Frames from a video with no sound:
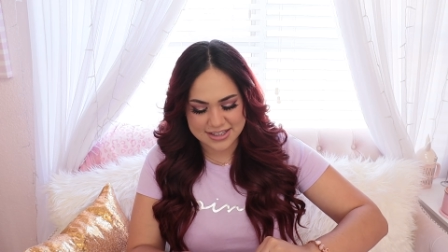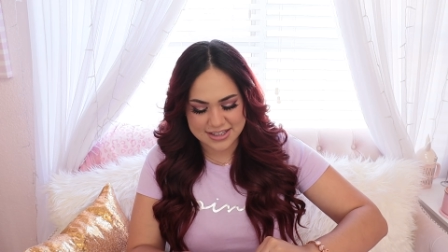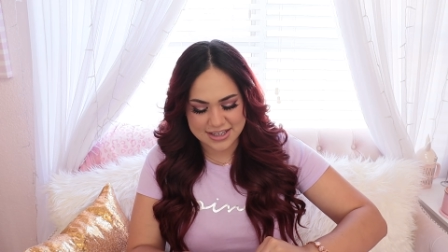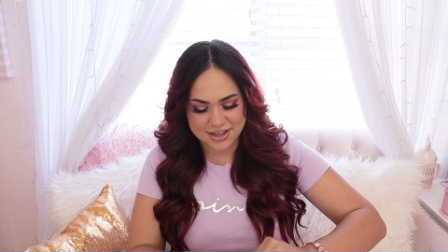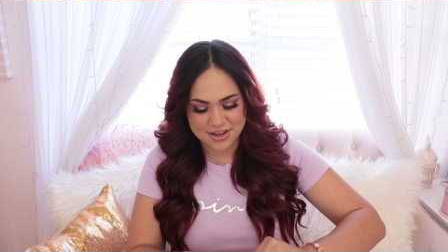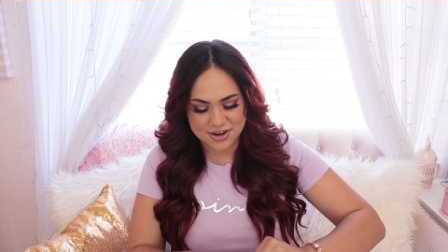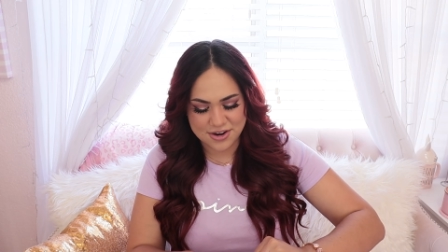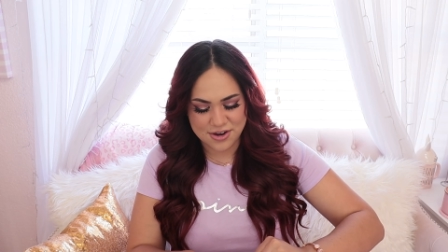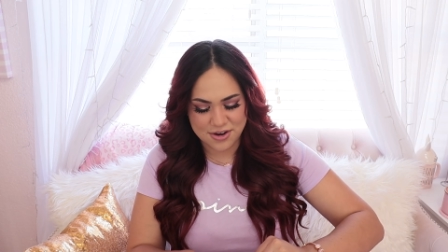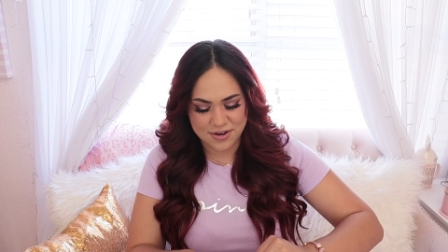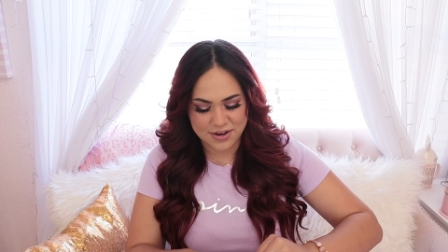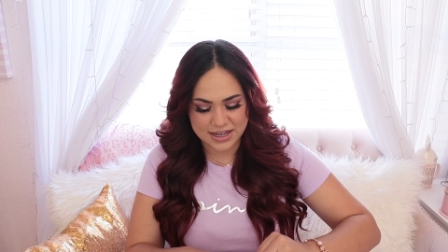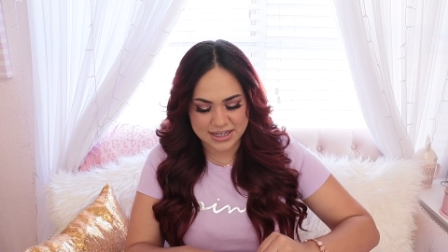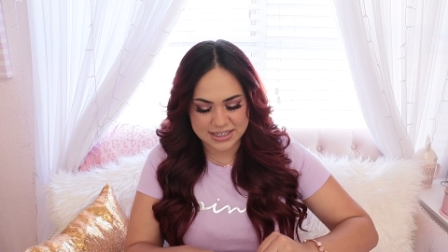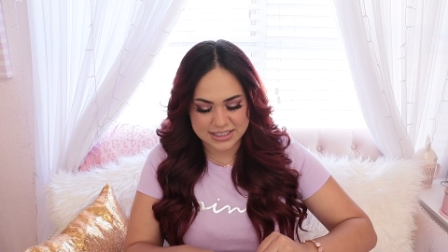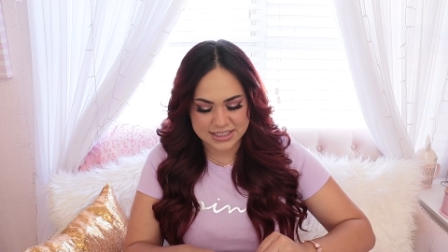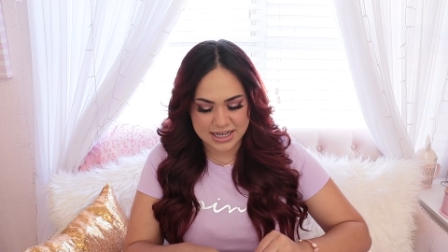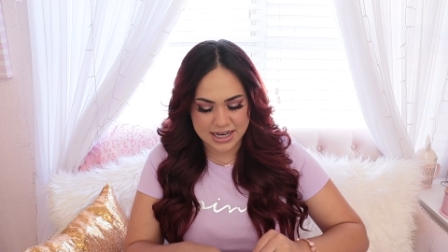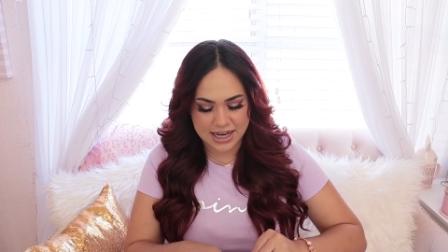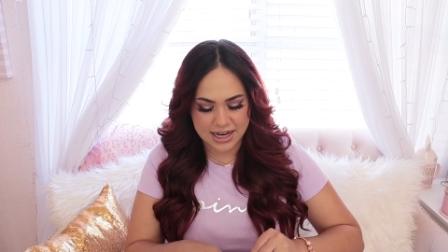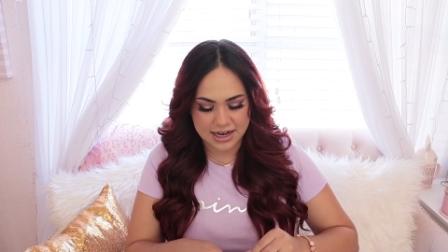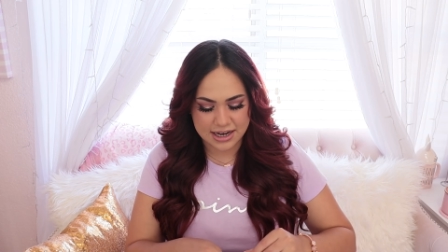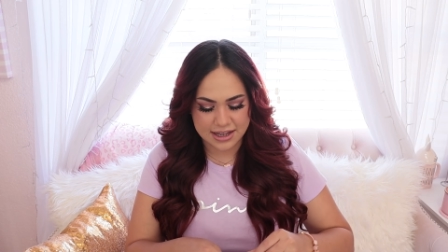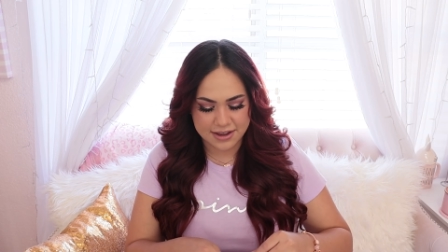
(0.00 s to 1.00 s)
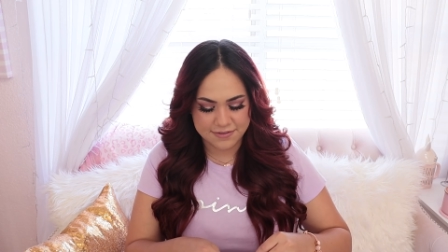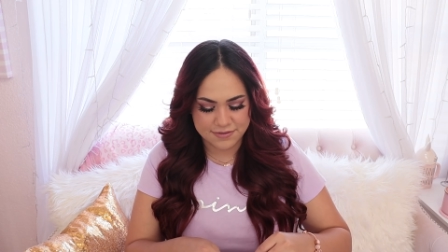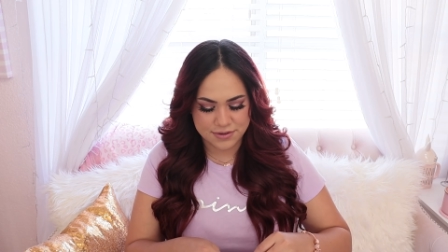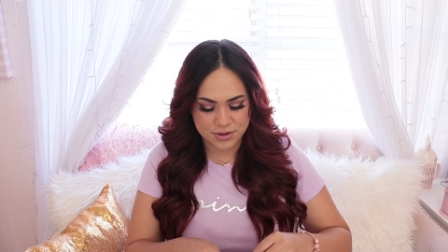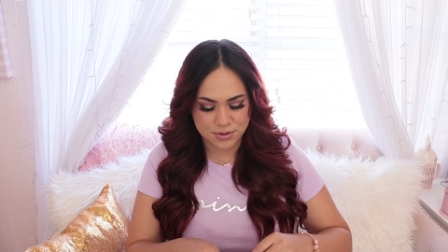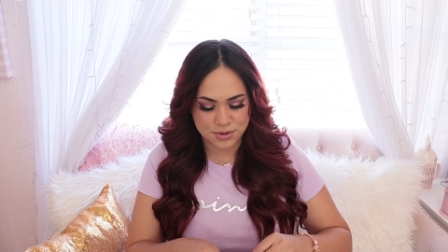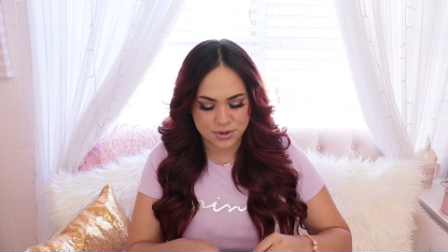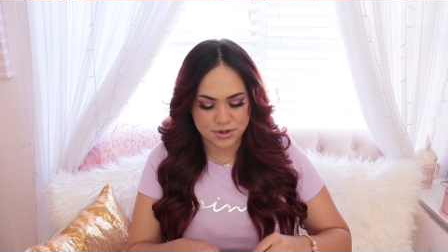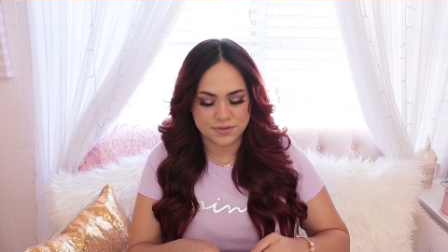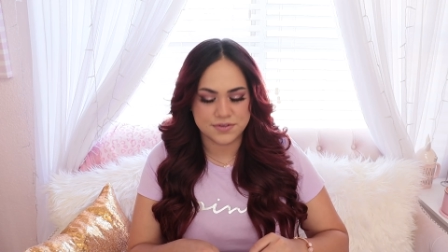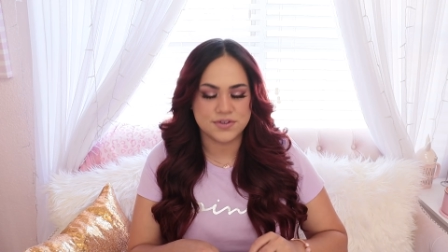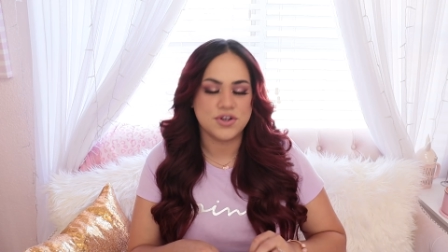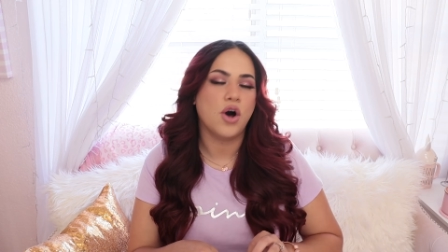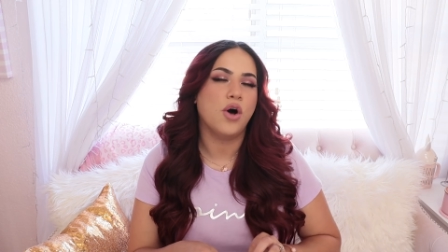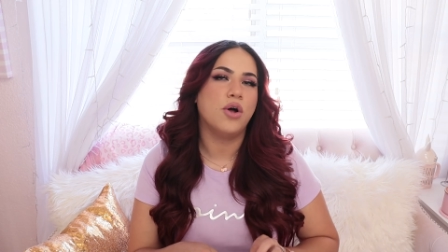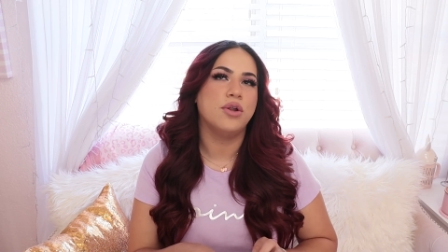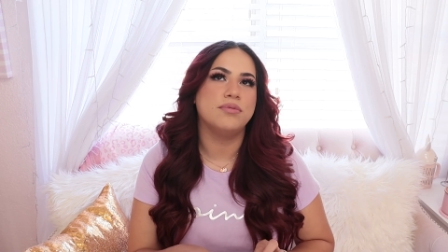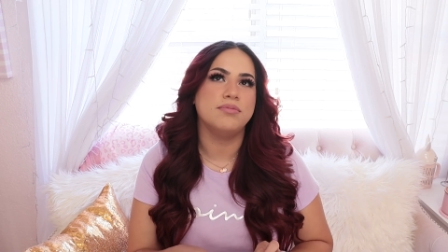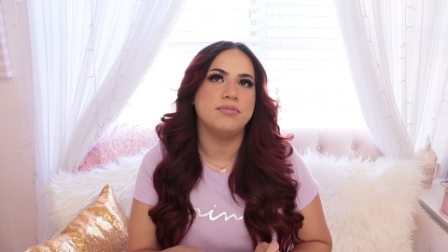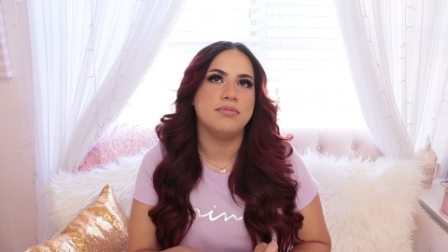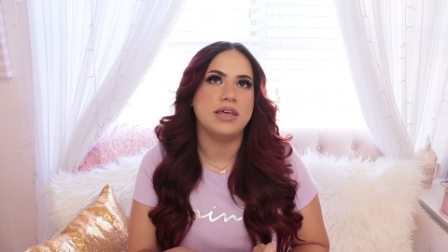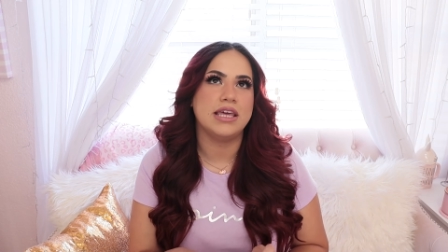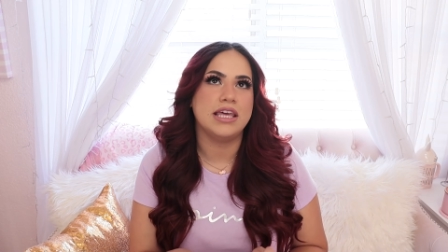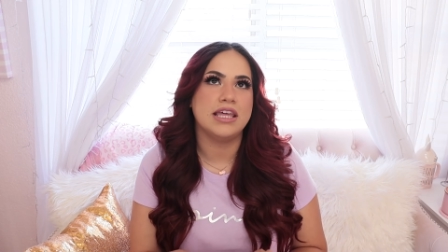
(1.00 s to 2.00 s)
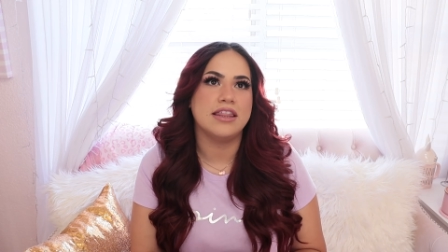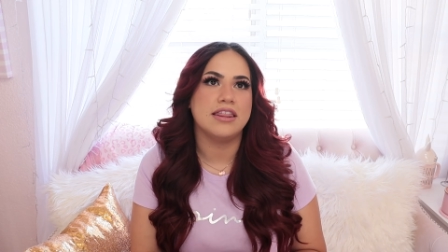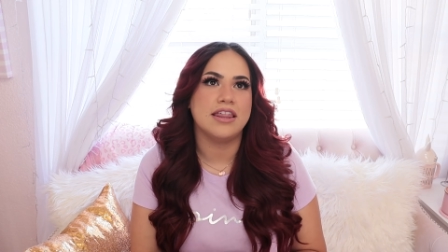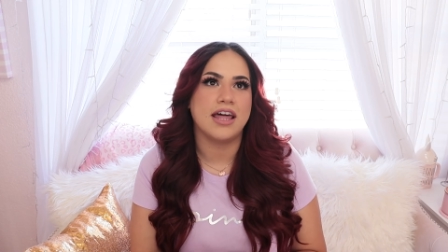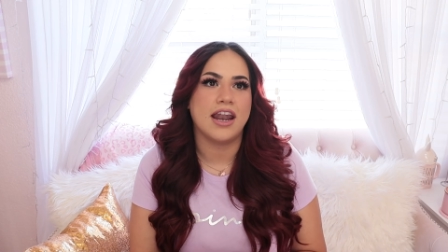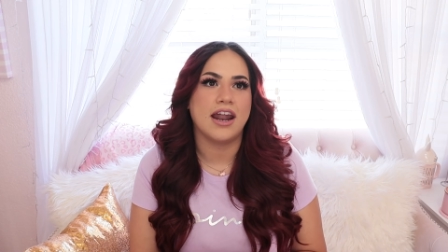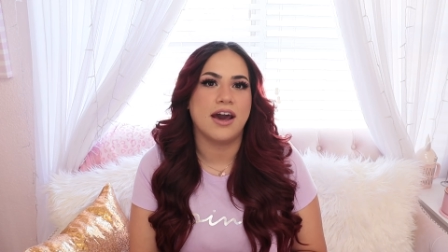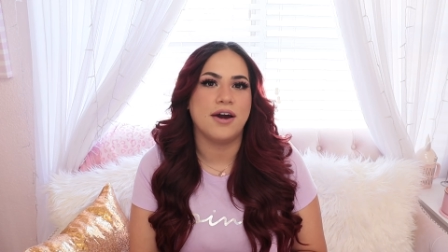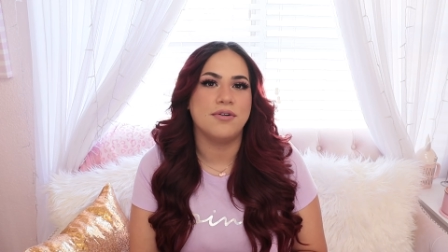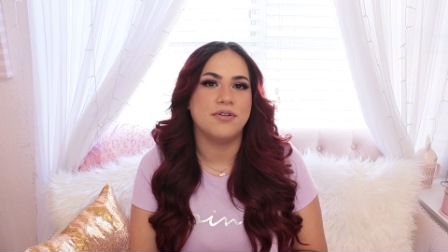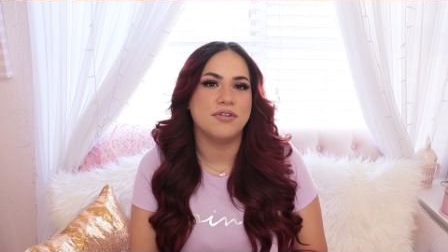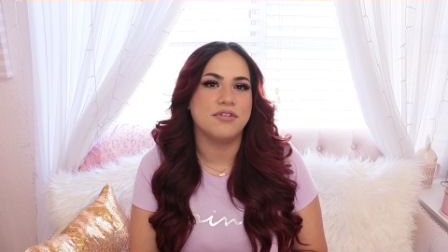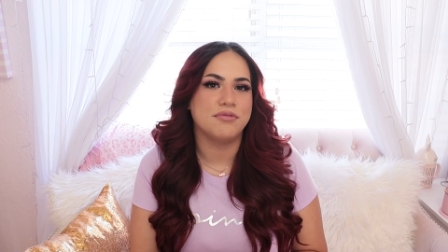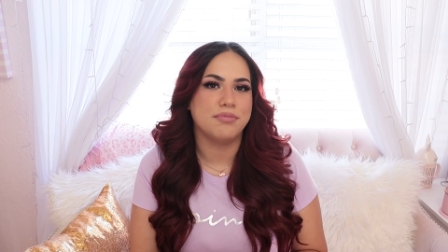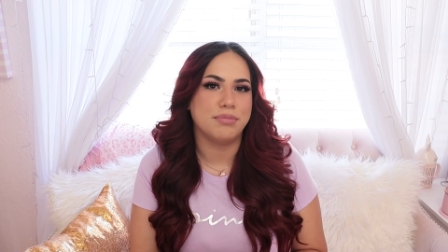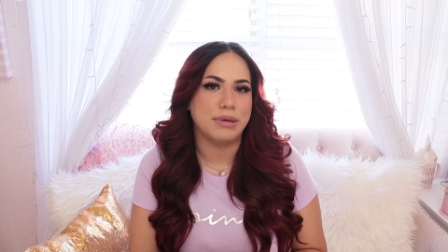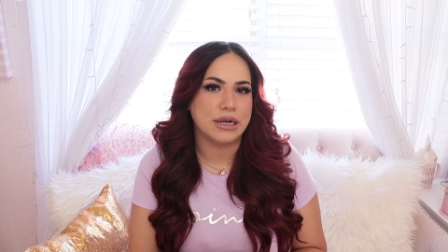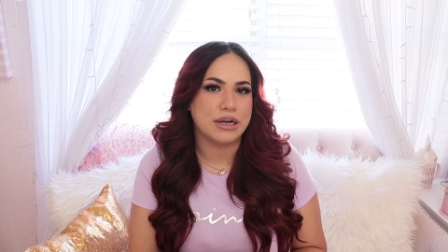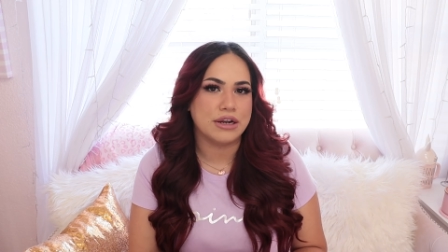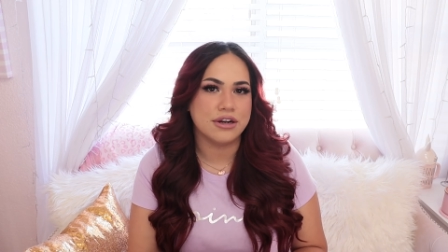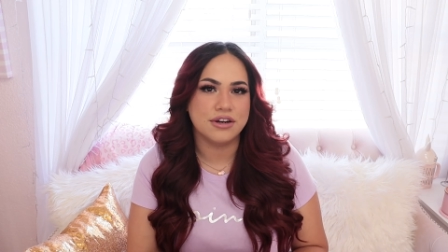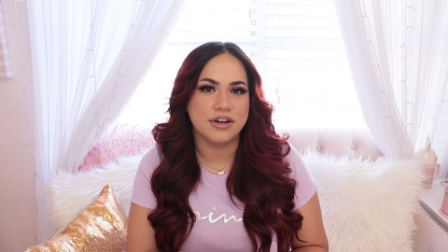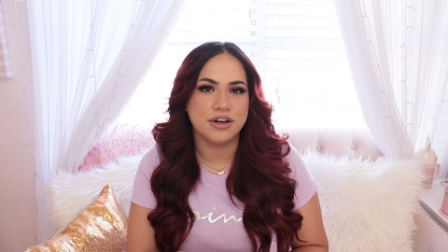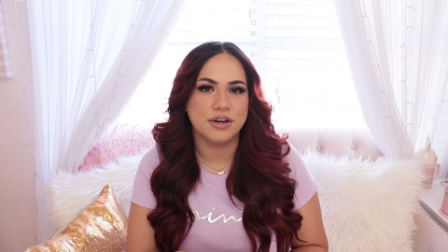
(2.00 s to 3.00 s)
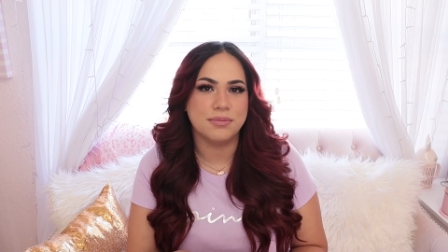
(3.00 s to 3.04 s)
you know it, if you would have told me that I would have been on